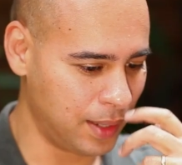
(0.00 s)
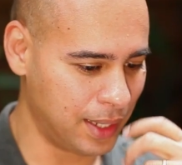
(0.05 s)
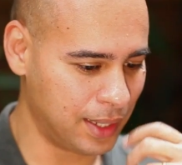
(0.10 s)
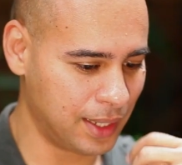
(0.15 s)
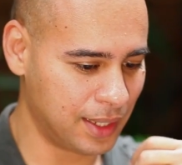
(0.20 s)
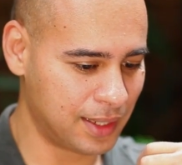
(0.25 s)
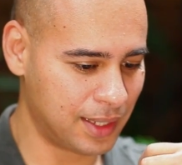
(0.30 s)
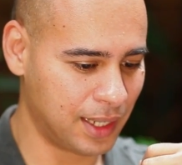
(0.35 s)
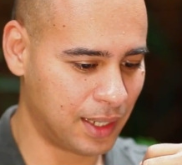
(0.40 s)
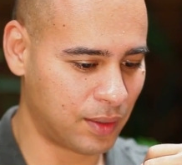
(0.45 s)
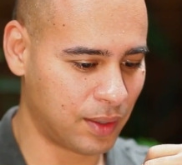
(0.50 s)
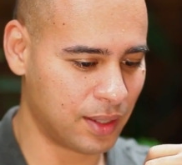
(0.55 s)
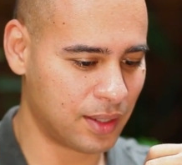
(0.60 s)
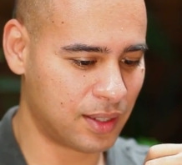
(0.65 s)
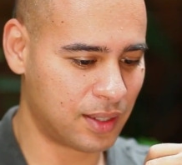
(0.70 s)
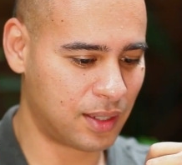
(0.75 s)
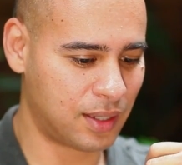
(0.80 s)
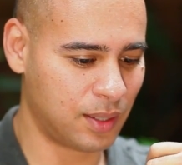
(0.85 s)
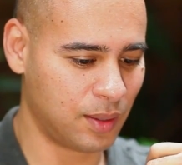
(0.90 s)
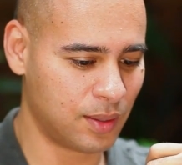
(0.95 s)
any
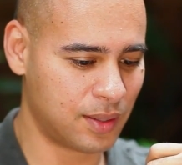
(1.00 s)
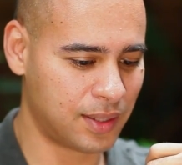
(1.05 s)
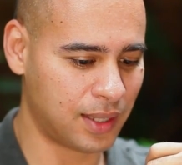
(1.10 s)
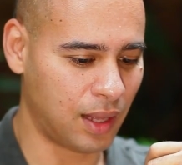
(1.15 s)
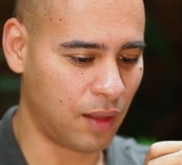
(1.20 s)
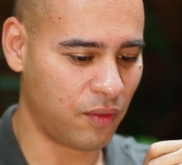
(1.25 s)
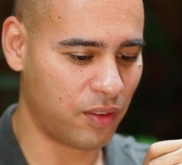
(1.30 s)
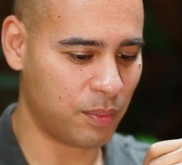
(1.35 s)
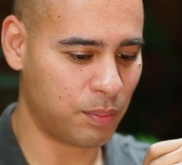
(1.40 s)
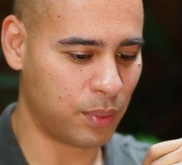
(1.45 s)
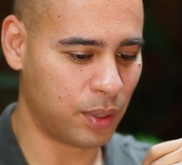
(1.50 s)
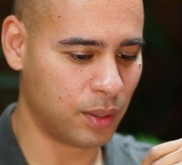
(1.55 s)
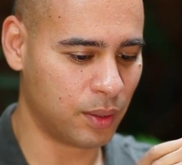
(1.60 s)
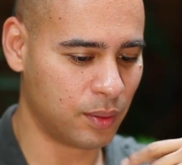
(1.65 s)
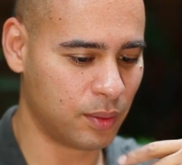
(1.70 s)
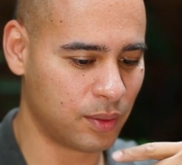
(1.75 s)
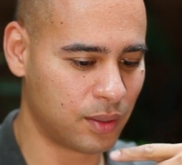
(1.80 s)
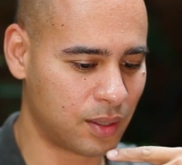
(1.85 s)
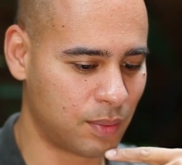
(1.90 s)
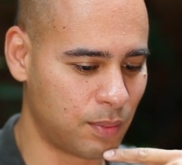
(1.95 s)
secrets to
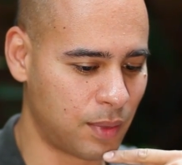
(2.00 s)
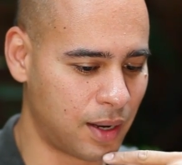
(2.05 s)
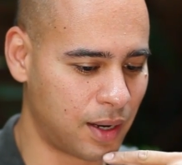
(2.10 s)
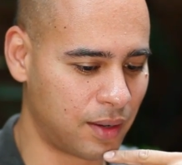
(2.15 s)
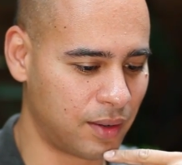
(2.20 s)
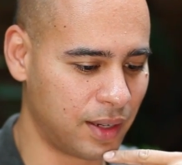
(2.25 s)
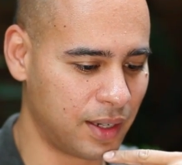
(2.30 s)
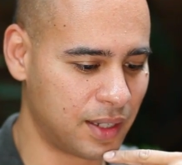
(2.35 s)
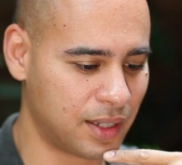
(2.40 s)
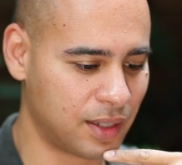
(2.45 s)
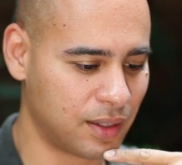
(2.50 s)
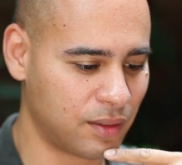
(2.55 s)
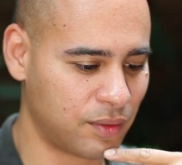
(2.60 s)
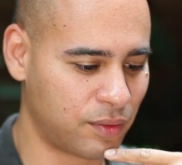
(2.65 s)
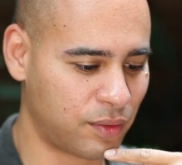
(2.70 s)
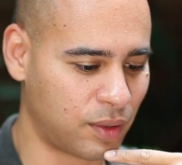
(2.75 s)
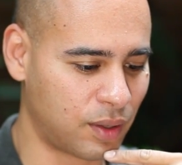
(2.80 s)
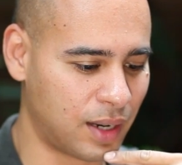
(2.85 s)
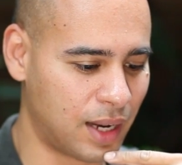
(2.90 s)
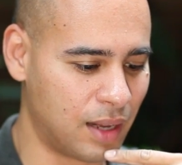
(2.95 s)
self-imposed moderation
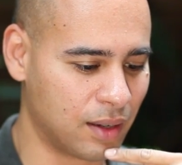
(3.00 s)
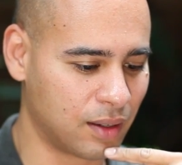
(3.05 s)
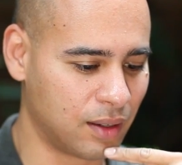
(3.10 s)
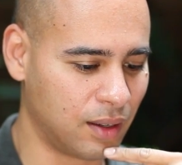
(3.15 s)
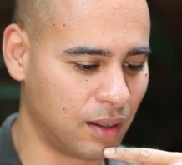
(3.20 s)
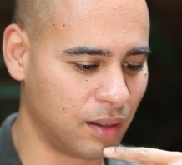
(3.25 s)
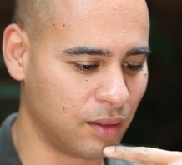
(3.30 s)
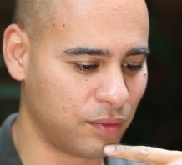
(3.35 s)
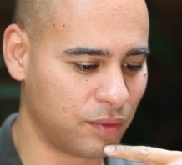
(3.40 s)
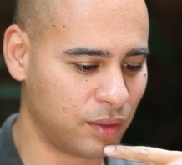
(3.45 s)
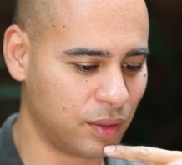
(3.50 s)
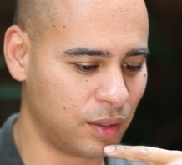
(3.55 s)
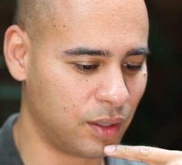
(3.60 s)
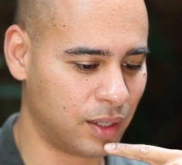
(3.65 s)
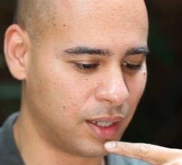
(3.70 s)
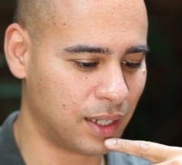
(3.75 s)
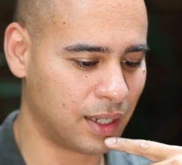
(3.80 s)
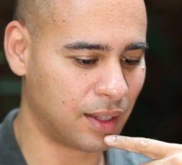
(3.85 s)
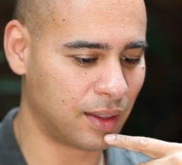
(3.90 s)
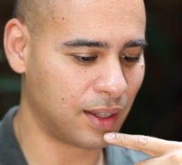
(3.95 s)
for alcohol, food,
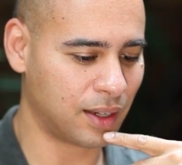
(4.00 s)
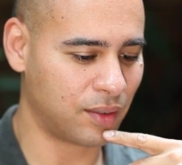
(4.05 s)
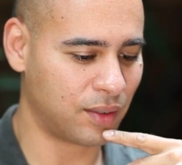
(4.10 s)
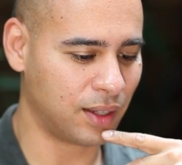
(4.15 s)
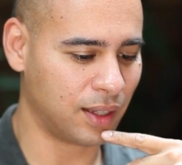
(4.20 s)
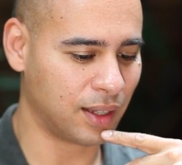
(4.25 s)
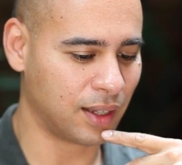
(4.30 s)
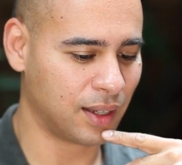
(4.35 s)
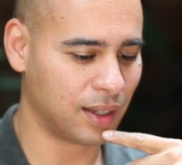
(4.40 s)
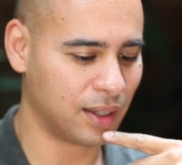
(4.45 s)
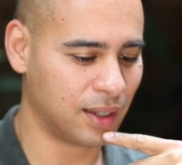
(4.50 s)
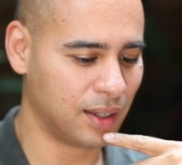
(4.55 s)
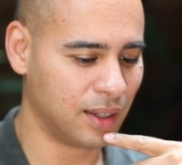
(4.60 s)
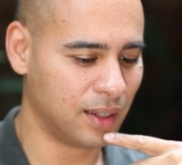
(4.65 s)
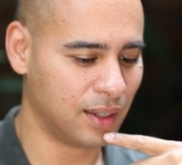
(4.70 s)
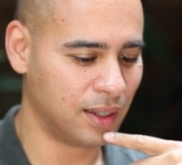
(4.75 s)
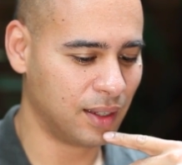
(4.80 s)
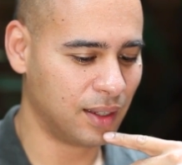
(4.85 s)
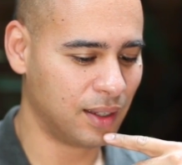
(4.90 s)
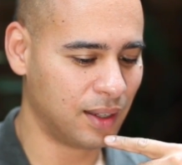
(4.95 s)
or anything really?
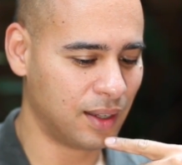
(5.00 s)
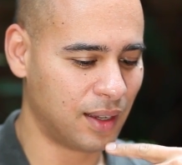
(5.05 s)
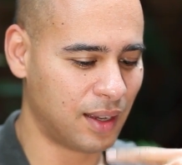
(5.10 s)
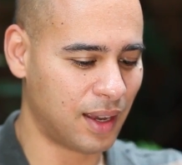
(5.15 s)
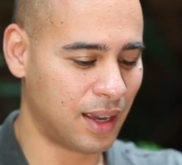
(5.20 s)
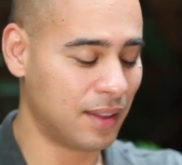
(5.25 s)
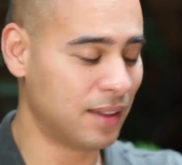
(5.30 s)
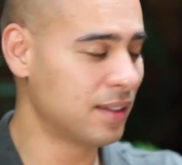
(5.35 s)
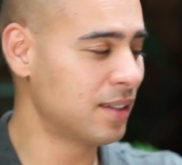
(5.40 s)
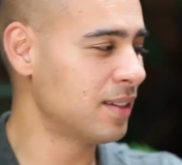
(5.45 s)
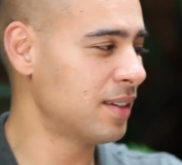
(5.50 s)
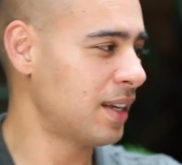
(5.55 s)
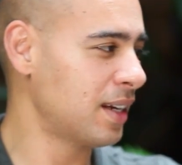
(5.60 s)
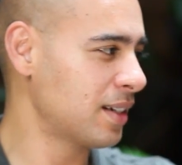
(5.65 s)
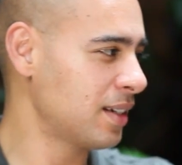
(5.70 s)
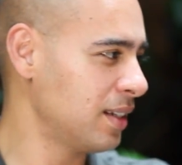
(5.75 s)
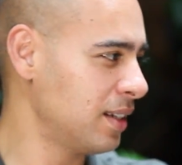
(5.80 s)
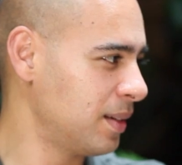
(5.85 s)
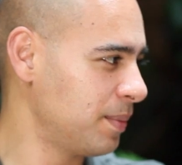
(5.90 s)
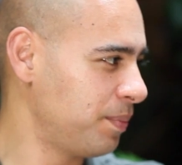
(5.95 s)
And this is
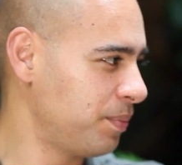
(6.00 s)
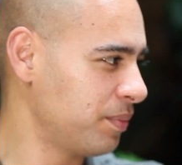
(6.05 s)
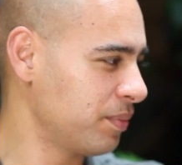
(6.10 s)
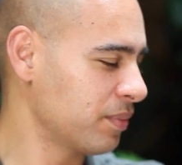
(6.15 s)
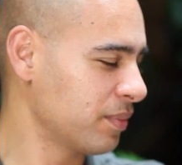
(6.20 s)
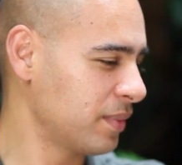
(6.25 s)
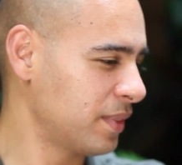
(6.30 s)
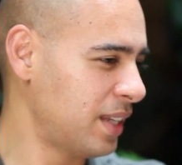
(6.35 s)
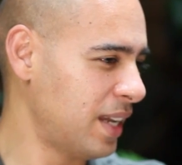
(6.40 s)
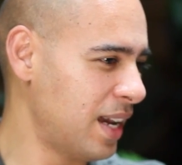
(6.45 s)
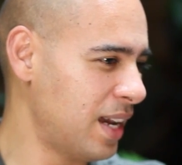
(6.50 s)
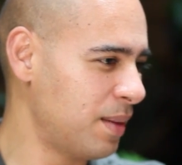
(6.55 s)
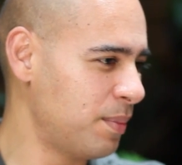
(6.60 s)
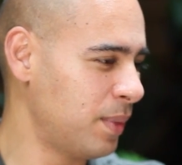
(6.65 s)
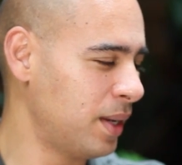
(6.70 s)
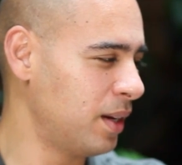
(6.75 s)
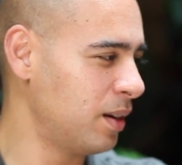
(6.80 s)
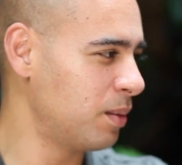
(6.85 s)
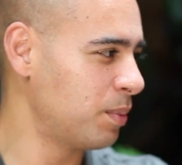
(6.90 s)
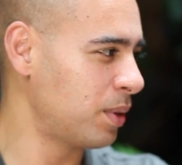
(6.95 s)
actually to add
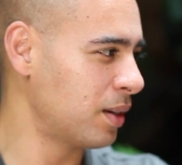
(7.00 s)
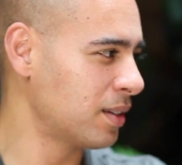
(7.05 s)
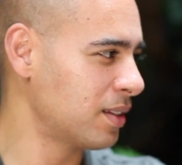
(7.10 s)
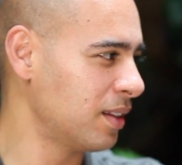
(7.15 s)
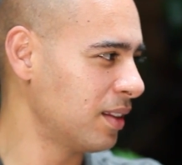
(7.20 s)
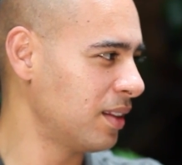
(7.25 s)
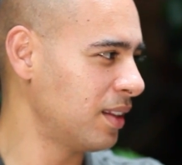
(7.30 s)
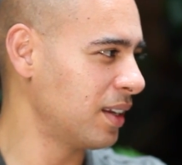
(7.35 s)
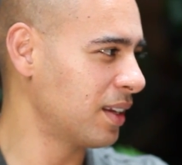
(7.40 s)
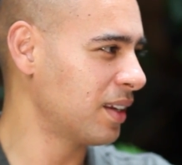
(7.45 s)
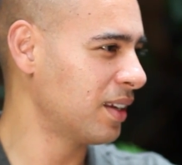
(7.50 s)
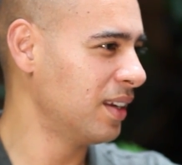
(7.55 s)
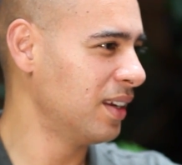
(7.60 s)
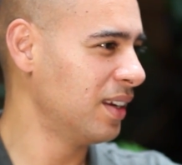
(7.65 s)
my own personal thing.